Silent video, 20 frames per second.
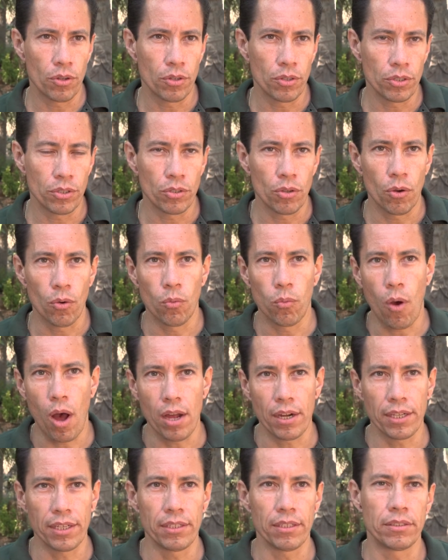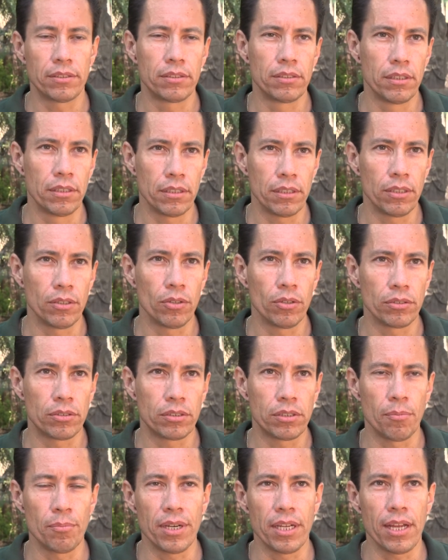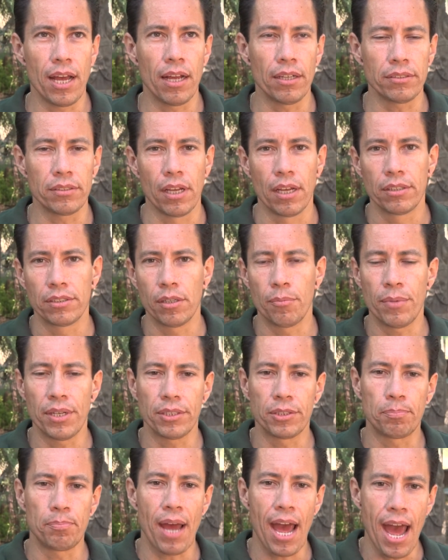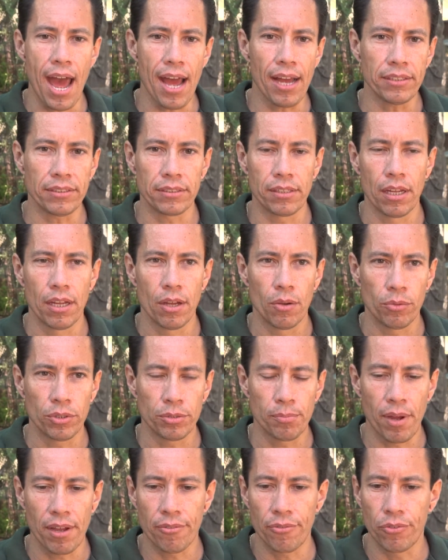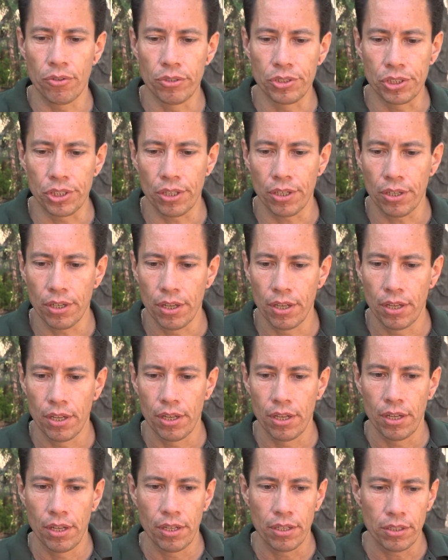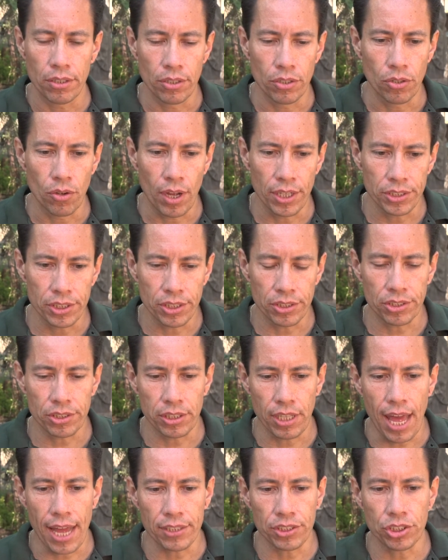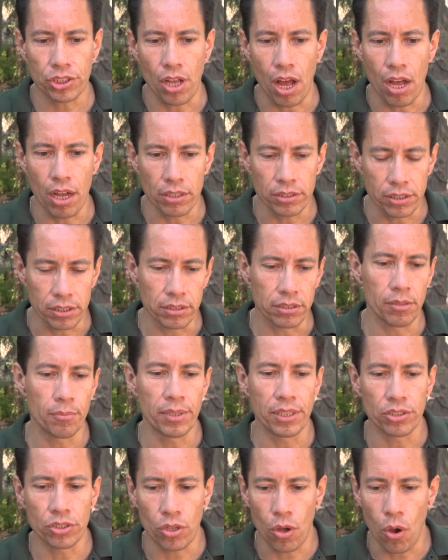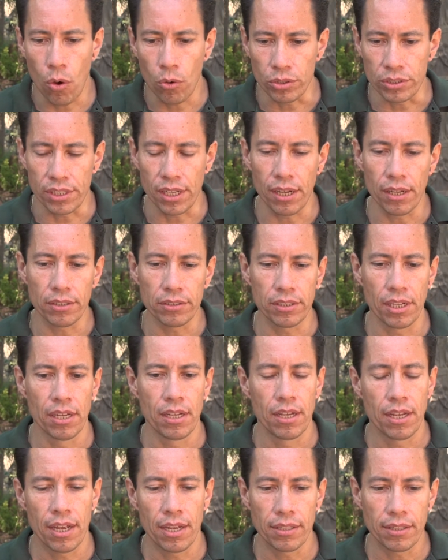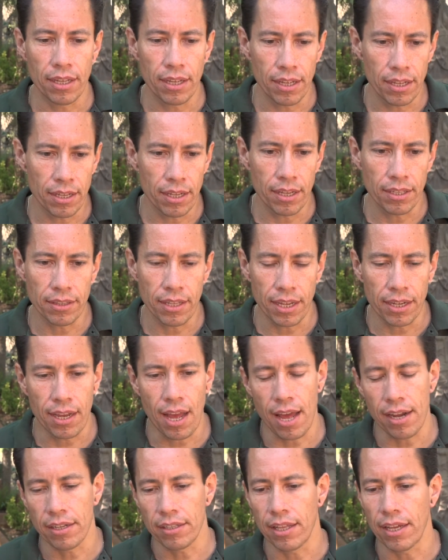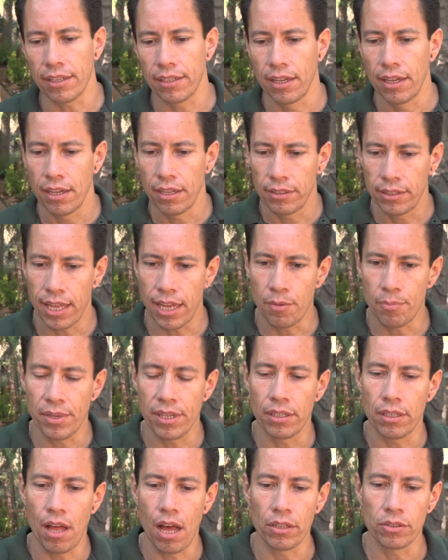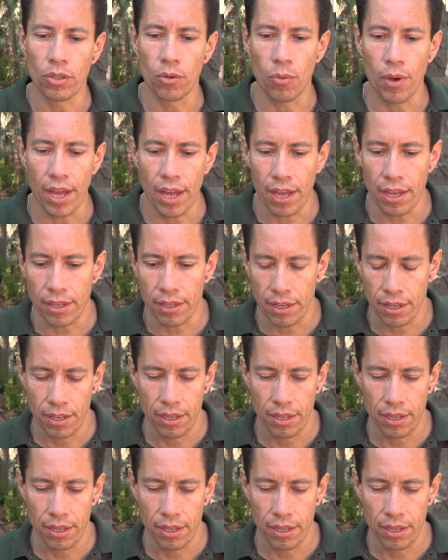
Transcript: wanting, somebody's past was my future. I just latched on to somebody's coattails, and they kind of like led me along the way,